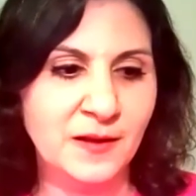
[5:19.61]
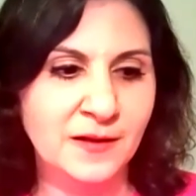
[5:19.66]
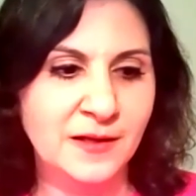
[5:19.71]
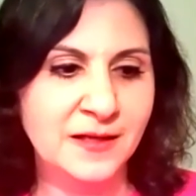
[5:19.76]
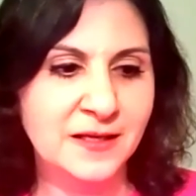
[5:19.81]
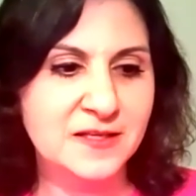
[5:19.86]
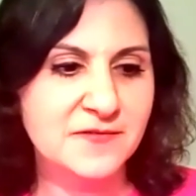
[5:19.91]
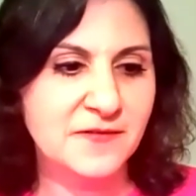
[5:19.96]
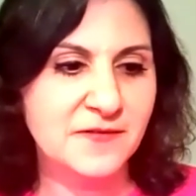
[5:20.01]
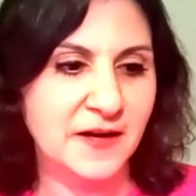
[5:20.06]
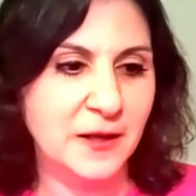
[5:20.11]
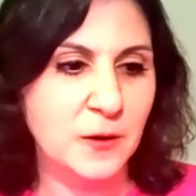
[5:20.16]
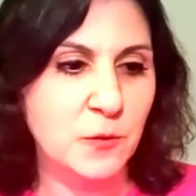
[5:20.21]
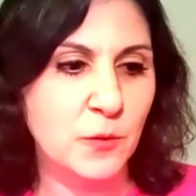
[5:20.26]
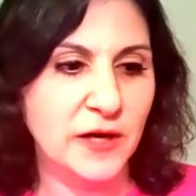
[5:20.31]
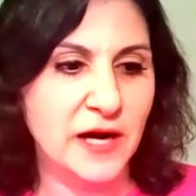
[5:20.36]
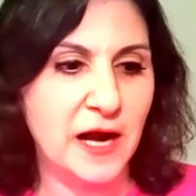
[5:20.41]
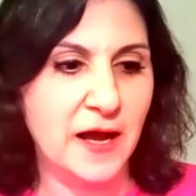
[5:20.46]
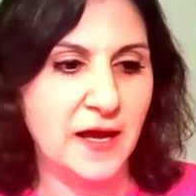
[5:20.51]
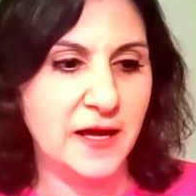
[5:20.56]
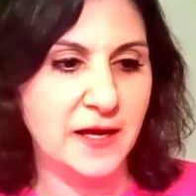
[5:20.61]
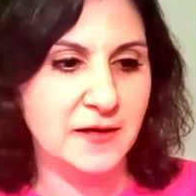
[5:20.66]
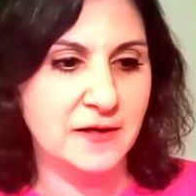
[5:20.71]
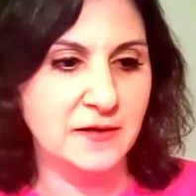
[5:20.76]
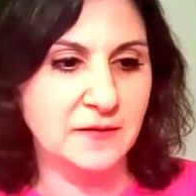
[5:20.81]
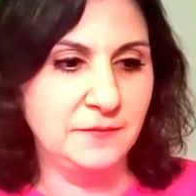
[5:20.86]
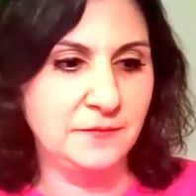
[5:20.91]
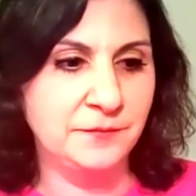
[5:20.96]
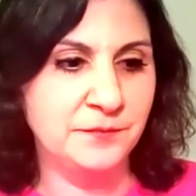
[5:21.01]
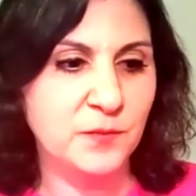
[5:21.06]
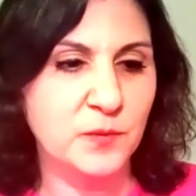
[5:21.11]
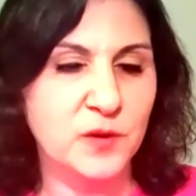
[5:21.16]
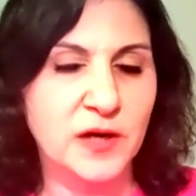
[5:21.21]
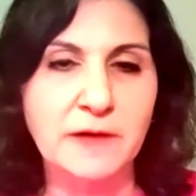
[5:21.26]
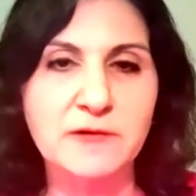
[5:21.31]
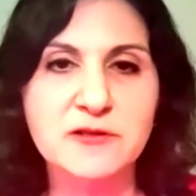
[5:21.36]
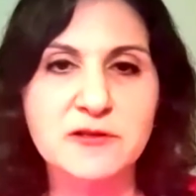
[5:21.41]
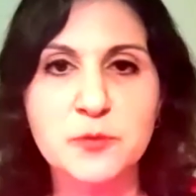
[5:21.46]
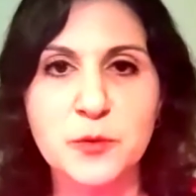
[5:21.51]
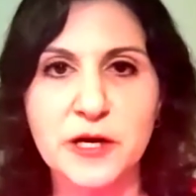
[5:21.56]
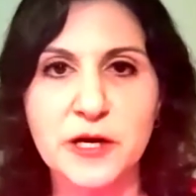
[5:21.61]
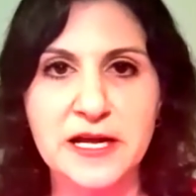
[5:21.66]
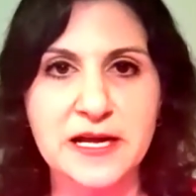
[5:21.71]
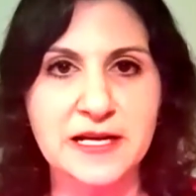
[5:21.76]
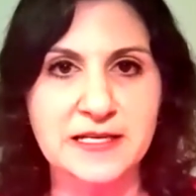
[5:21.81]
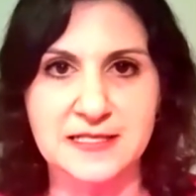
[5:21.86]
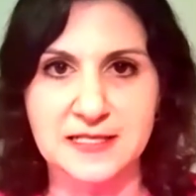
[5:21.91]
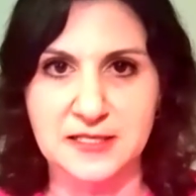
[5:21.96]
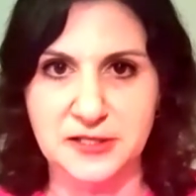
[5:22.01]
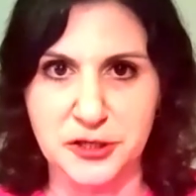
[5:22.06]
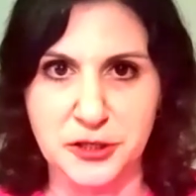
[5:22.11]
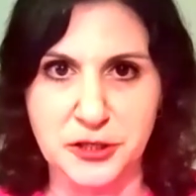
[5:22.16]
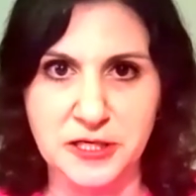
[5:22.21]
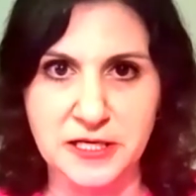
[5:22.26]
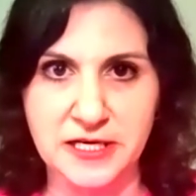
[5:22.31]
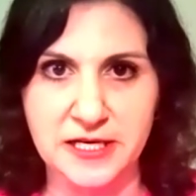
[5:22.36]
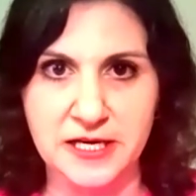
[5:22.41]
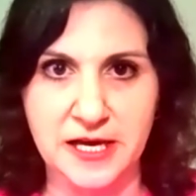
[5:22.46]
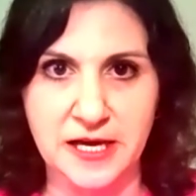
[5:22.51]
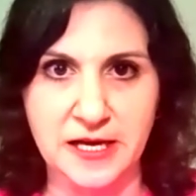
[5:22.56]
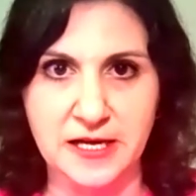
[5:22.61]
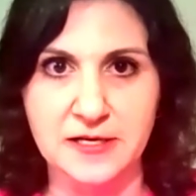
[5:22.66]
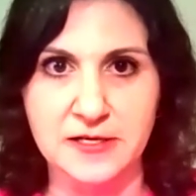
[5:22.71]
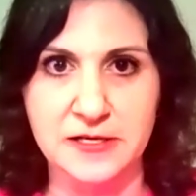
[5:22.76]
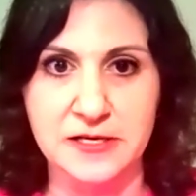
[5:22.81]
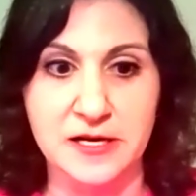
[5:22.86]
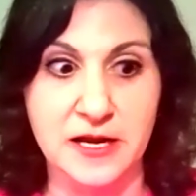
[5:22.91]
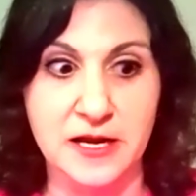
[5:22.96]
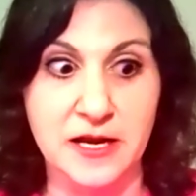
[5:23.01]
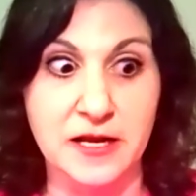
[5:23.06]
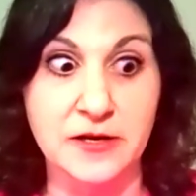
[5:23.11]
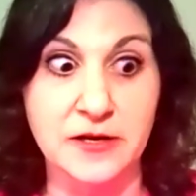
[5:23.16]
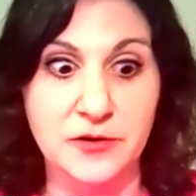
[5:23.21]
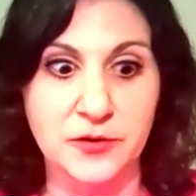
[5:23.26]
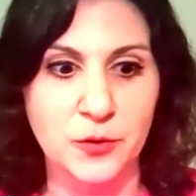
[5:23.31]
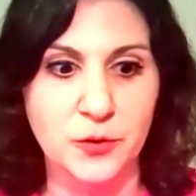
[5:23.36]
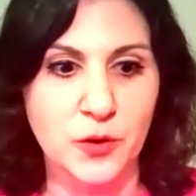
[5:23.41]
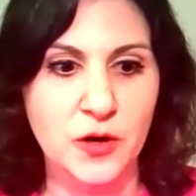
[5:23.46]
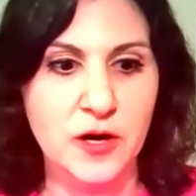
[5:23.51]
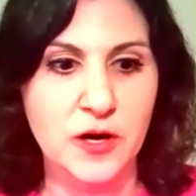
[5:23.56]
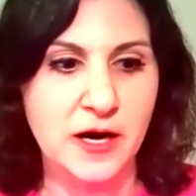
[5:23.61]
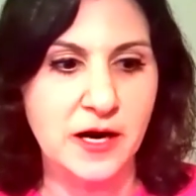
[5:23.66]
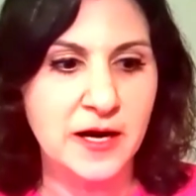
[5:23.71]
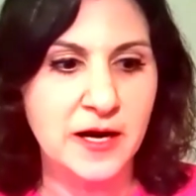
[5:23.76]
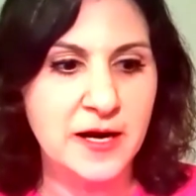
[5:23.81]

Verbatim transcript: it's funny, when I was working as an attorney in New York,